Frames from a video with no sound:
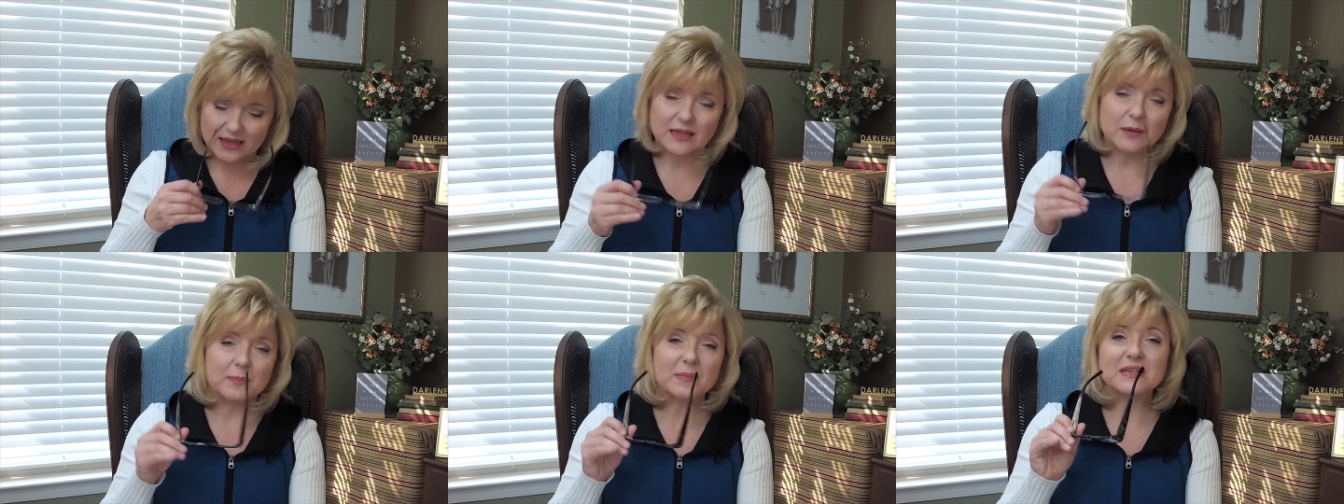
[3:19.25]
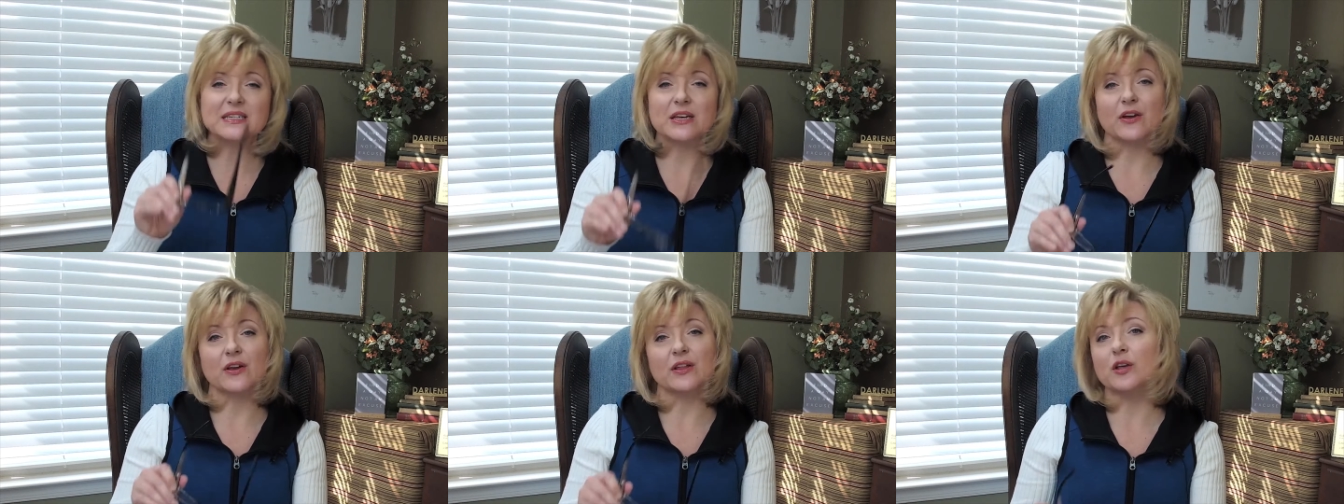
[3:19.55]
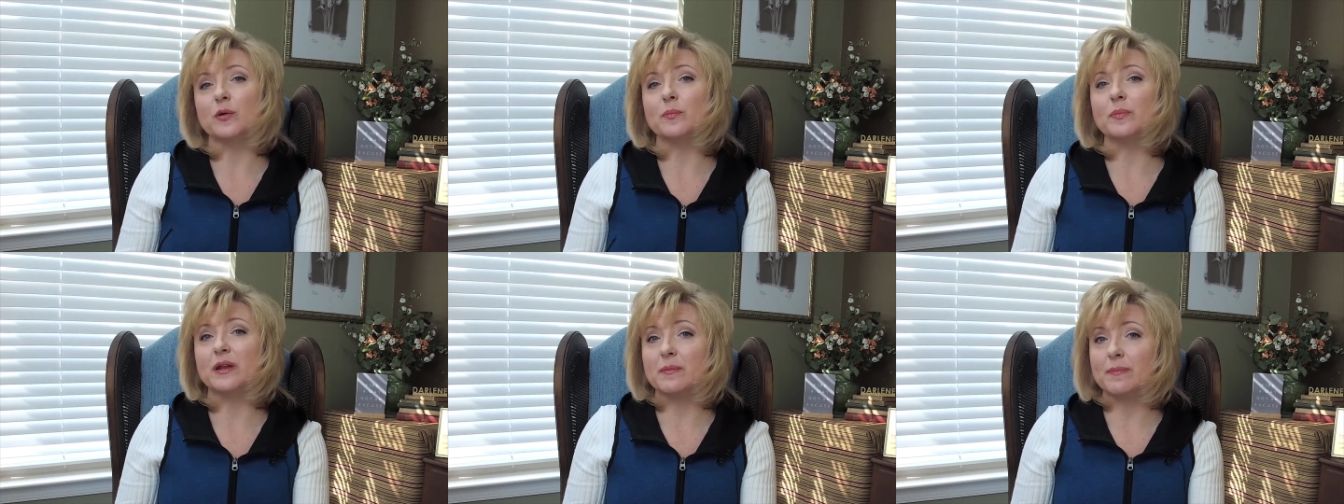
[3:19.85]
let me tell you a
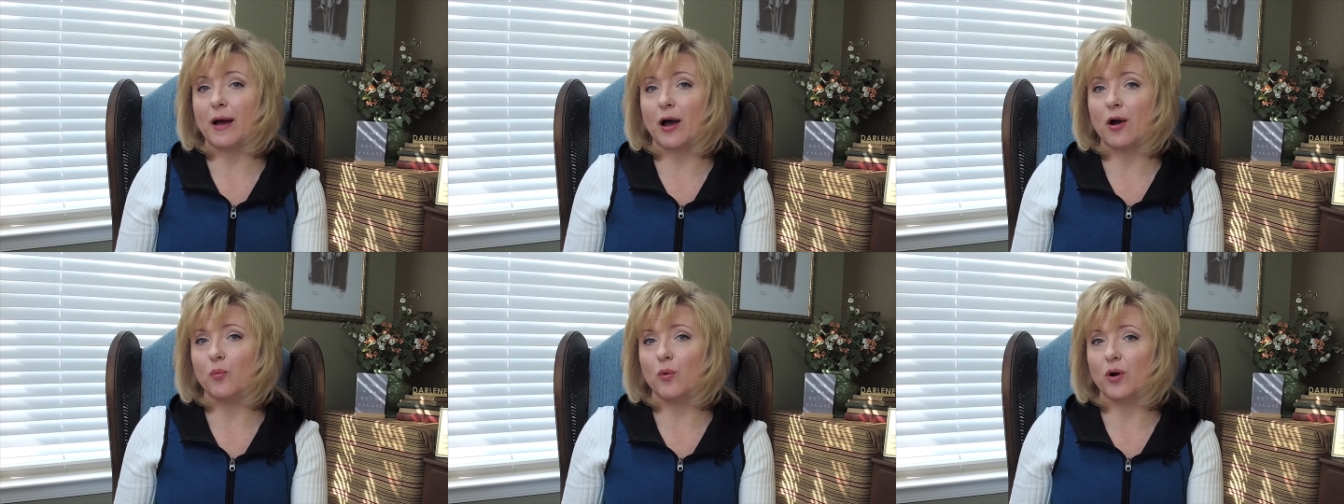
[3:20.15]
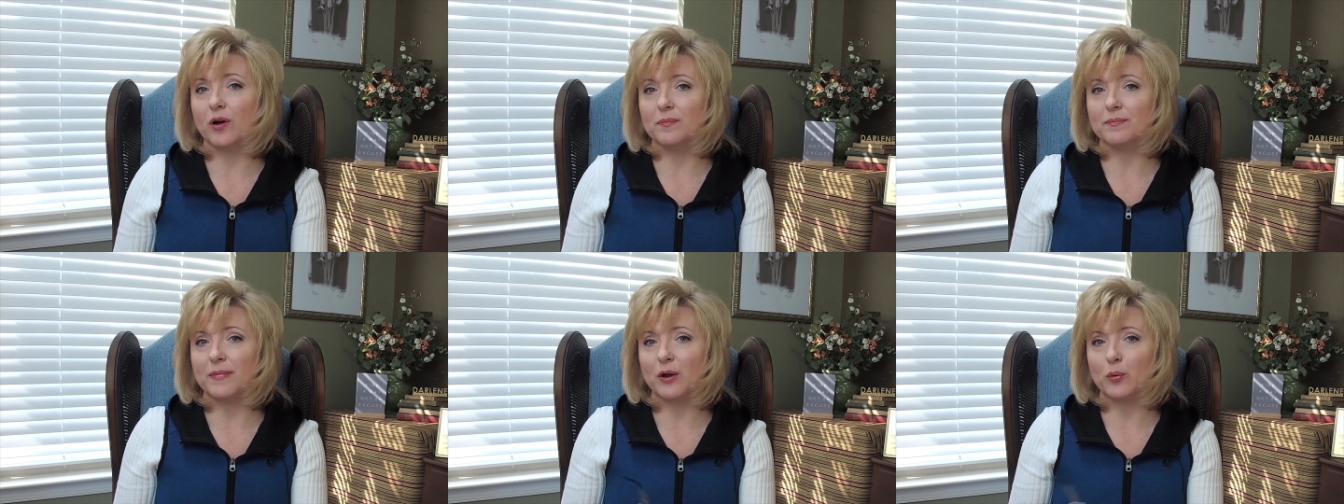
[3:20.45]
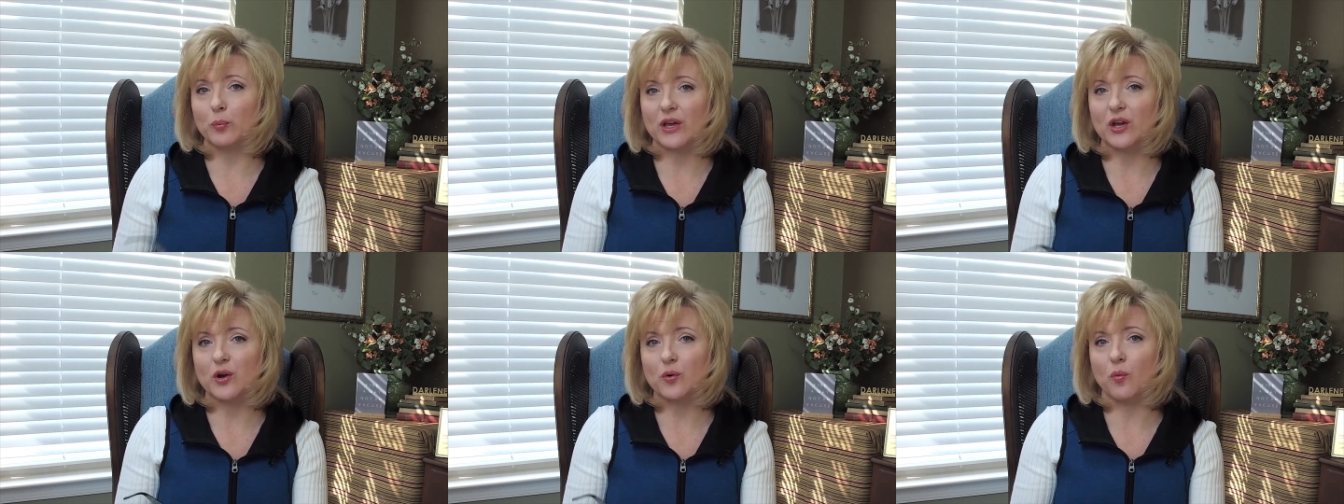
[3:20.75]
little bit about what my
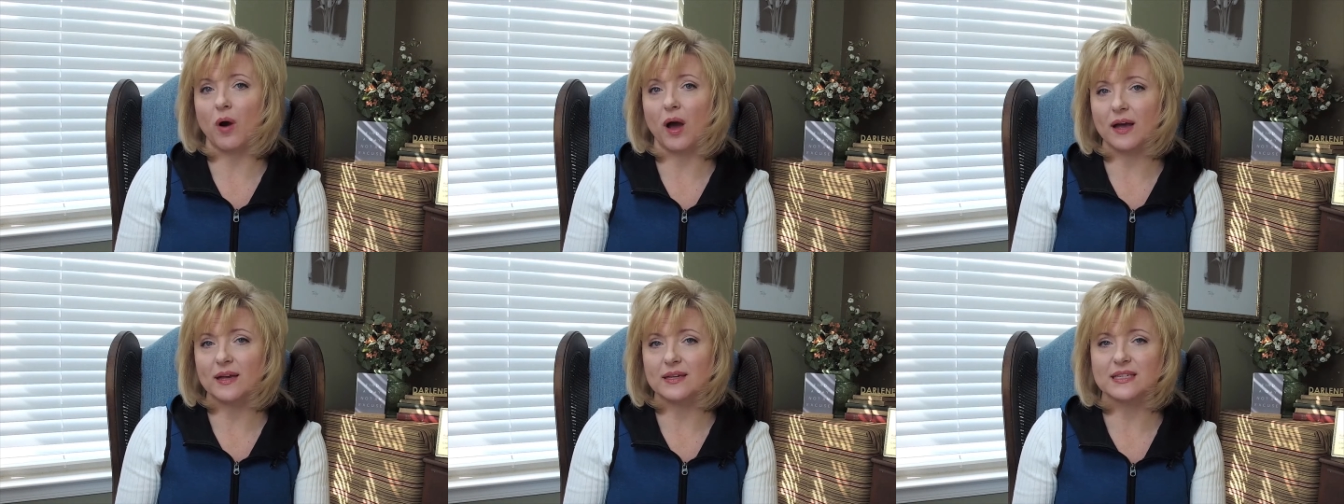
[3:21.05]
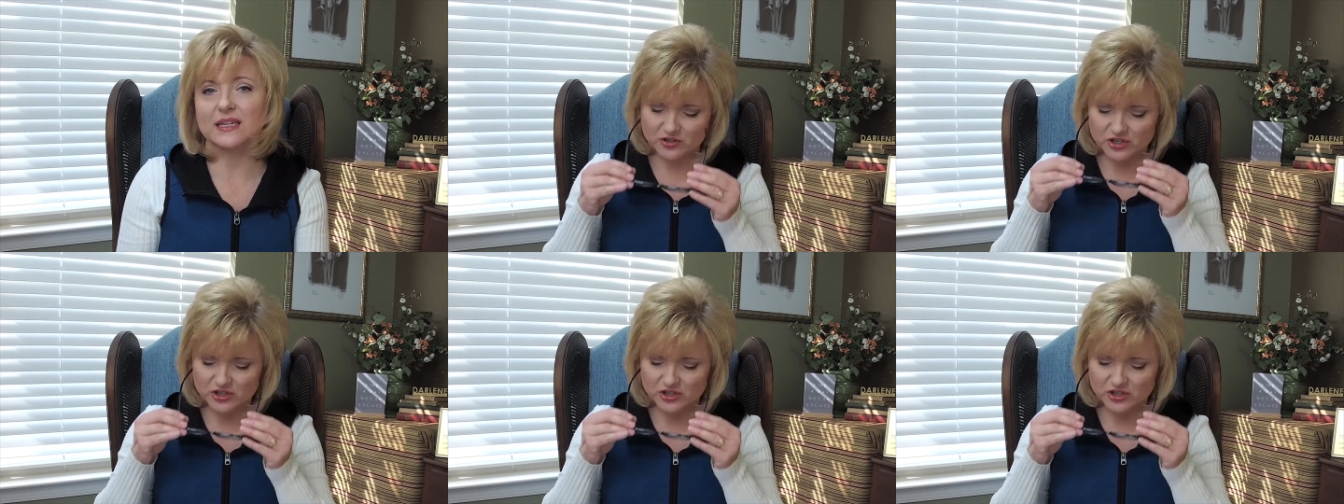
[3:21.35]
week was.